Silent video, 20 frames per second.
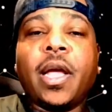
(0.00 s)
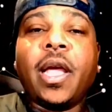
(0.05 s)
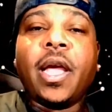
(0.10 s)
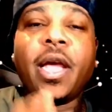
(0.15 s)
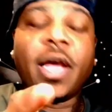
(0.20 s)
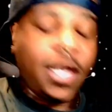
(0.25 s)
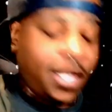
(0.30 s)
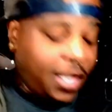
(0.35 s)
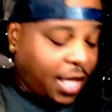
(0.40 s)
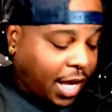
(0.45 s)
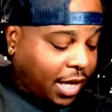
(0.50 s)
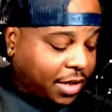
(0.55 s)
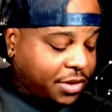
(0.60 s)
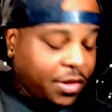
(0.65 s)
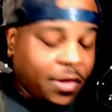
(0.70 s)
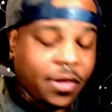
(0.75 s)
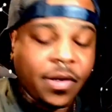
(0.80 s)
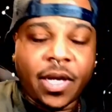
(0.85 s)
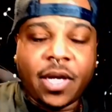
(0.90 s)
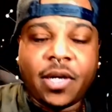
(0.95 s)
In the
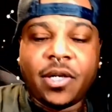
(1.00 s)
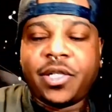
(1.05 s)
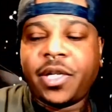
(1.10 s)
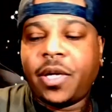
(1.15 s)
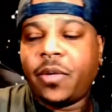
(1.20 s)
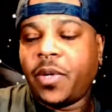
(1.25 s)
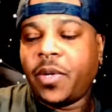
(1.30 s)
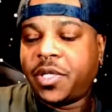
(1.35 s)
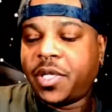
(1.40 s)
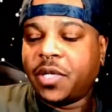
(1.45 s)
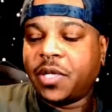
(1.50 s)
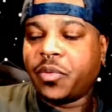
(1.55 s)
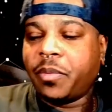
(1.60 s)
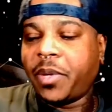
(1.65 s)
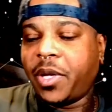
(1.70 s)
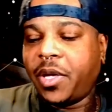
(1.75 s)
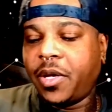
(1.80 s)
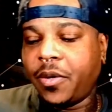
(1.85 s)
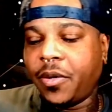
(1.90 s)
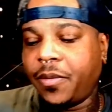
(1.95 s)
external energy, which this would
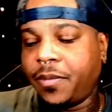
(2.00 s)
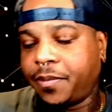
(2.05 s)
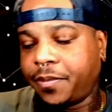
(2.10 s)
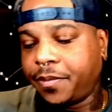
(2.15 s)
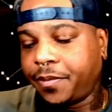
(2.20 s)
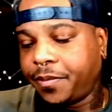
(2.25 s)
be you,